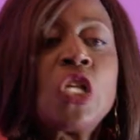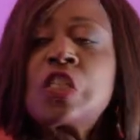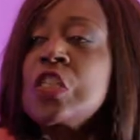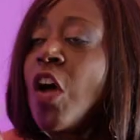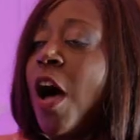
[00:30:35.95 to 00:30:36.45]

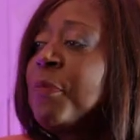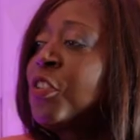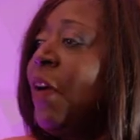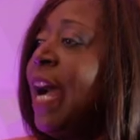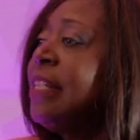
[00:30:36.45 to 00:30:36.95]
Stop
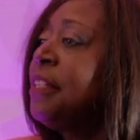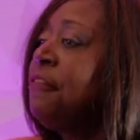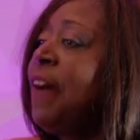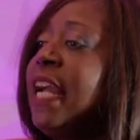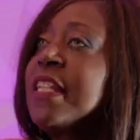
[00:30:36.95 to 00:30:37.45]
trying to
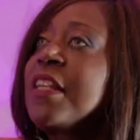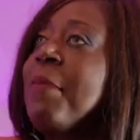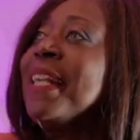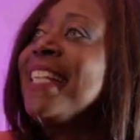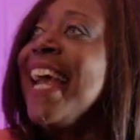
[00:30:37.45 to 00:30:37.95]
find
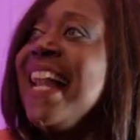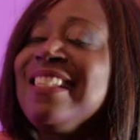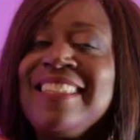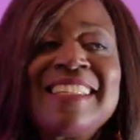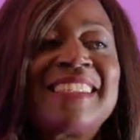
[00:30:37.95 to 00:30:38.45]
somebody
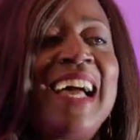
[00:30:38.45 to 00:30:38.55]
else's